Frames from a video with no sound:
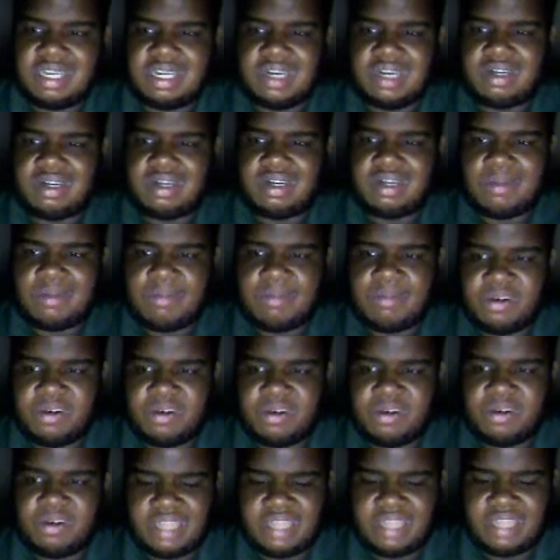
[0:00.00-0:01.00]
GBA
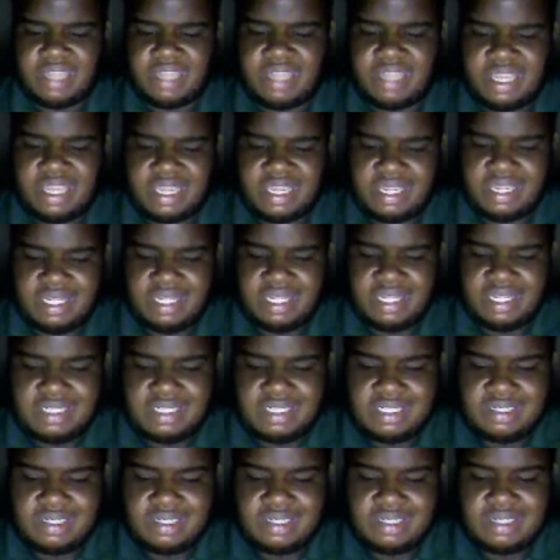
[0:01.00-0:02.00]
commercial,
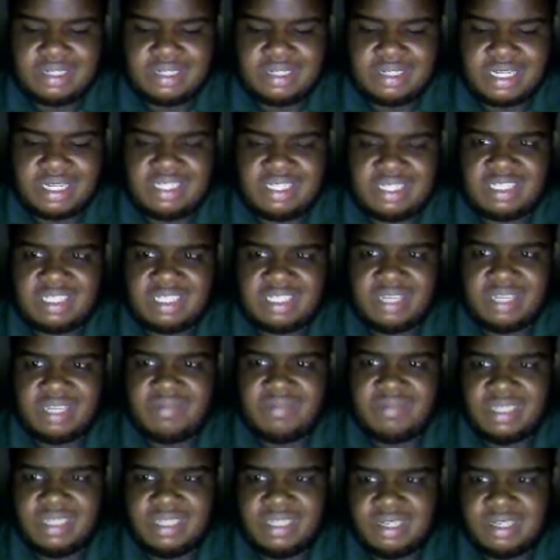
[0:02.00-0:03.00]
and I was like
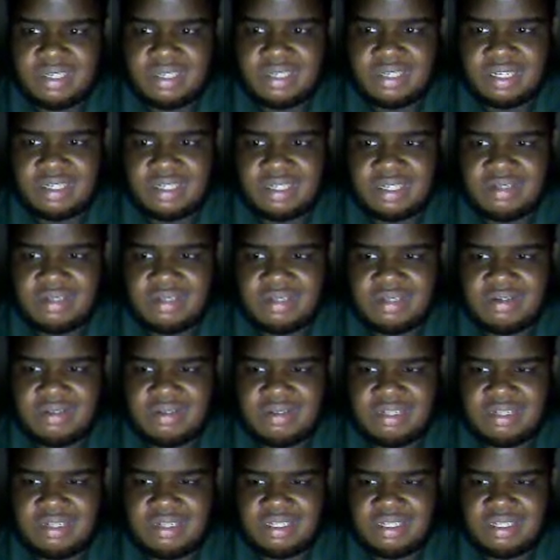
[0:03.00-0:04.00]
to my aunt,
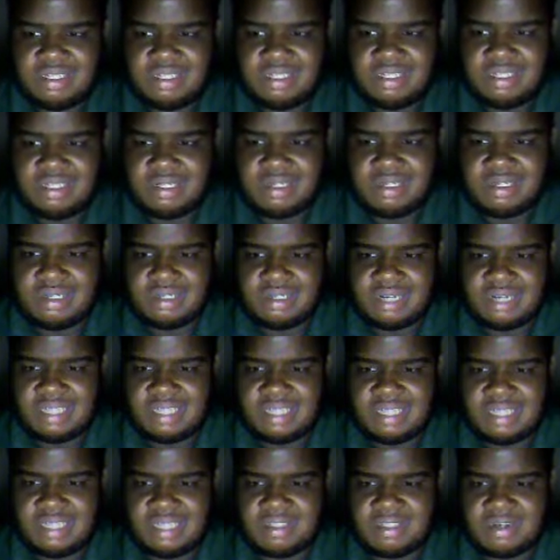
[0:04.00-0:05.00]
I want
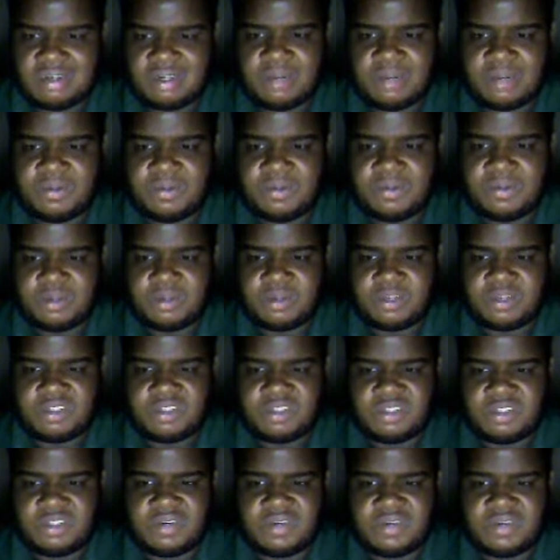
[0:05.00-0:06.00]
it!
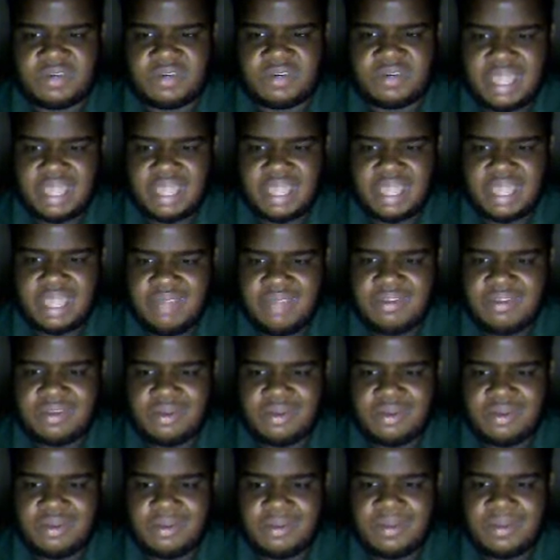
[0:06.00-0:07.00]
You know, and I got
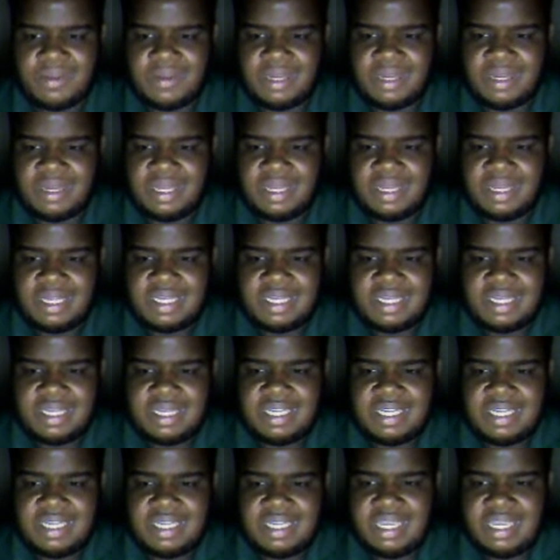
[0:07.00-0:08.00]
it on my
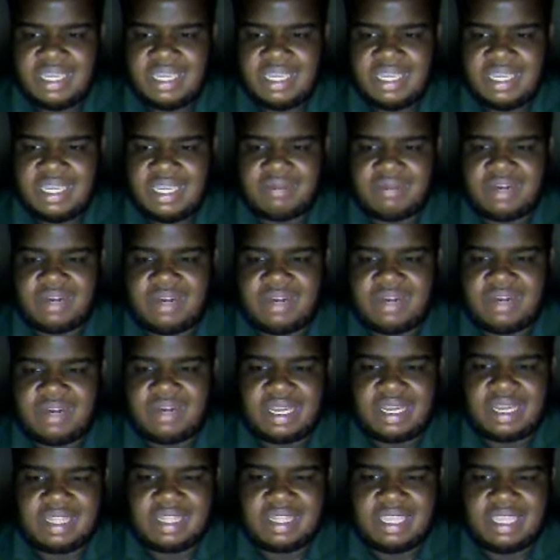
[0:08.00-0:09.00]
birthday. During that
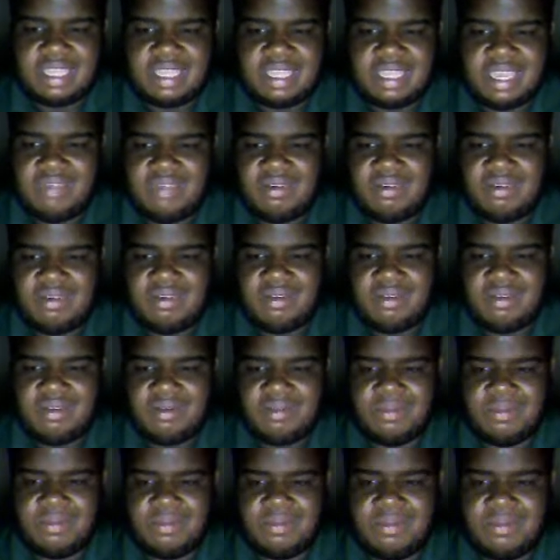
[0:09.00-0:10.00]
same year,
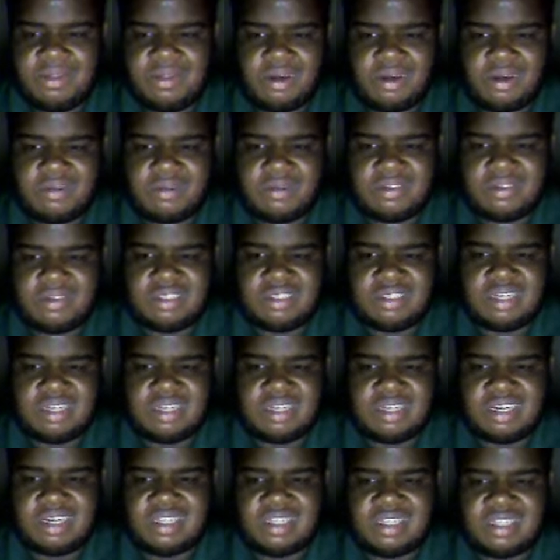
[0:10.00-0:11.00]
though, you
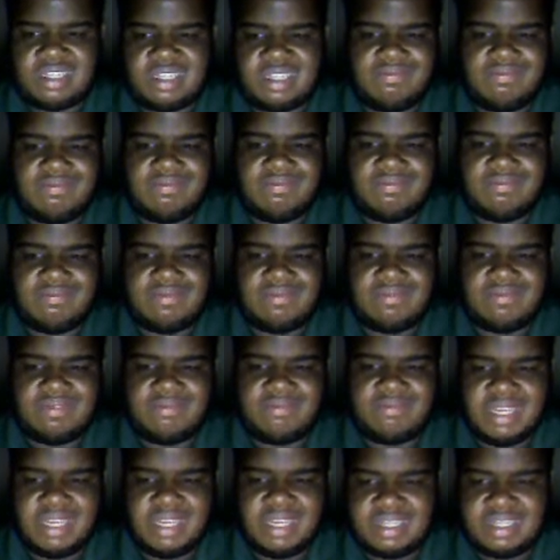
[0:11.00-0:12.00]
know, I saw a
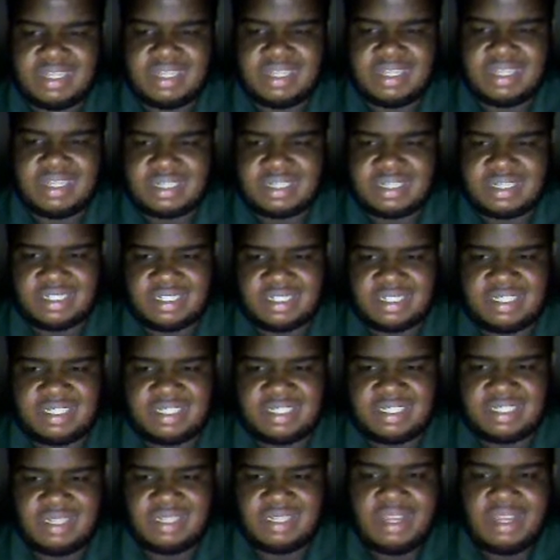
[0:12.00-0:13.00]
couple commercials for the
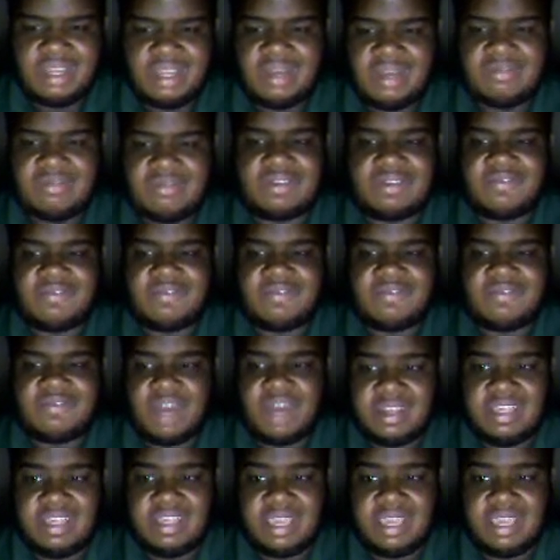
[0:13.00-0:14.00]
GameCube,
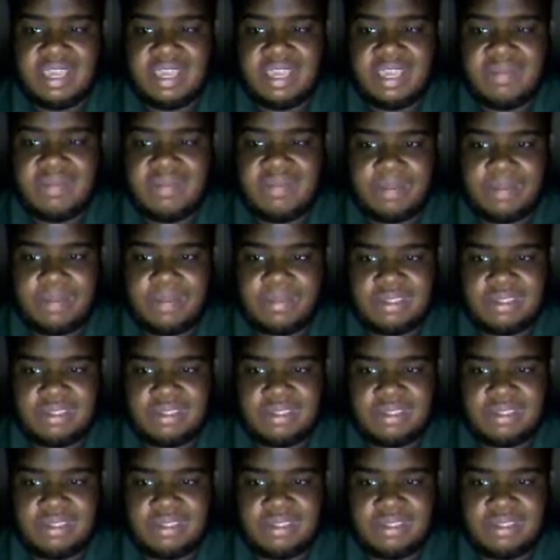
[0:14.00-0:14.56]
and